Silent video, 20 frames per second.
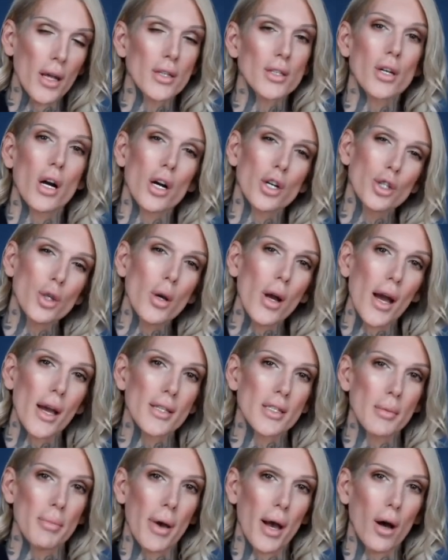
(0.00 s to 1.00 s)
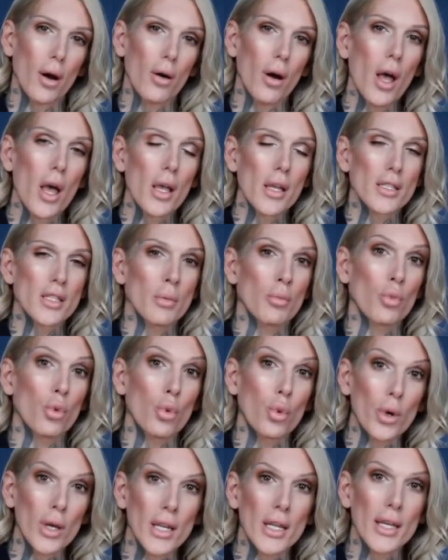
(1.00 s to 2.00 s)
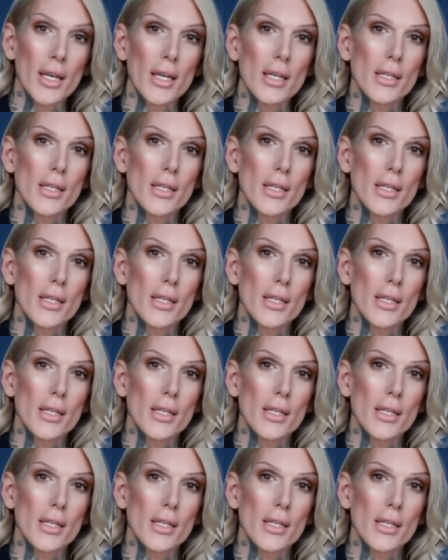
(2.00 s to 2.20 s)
the brand, but others continued